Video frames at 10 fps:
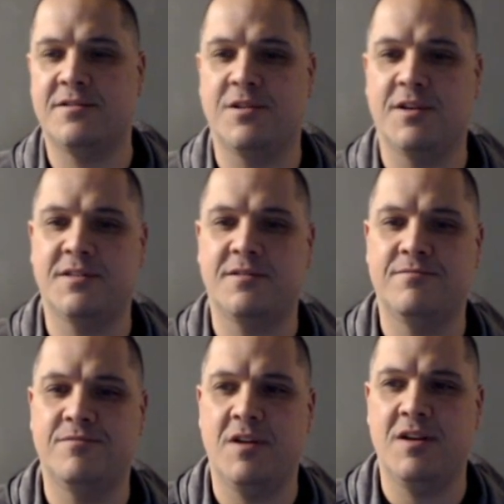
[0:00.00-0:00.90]
So that's
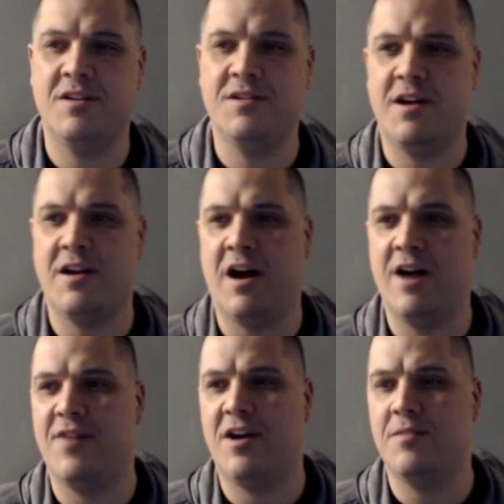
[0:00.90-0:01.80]
not a high
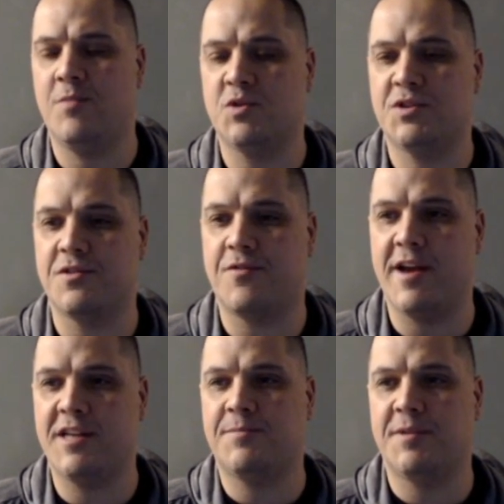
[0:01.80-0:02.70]
value bolster the
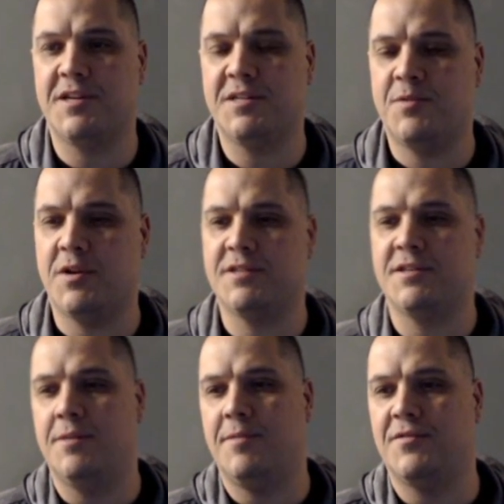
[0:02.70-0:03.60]
ranks, but does put us
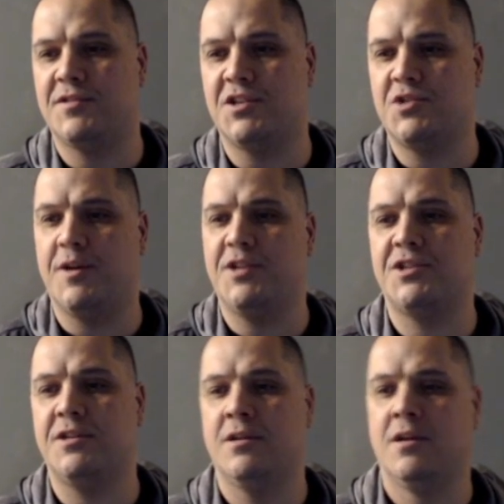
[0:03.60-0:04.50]
in a bit of a
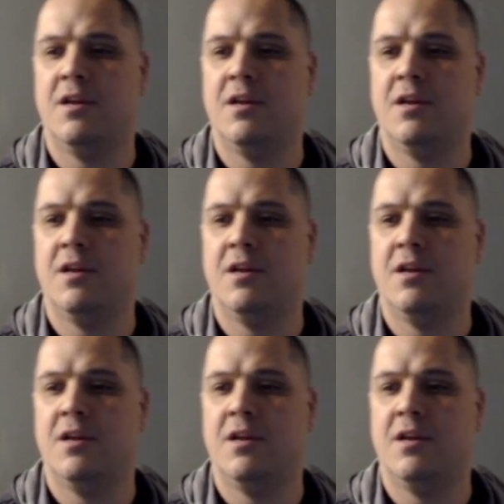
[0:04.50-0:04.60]
situation.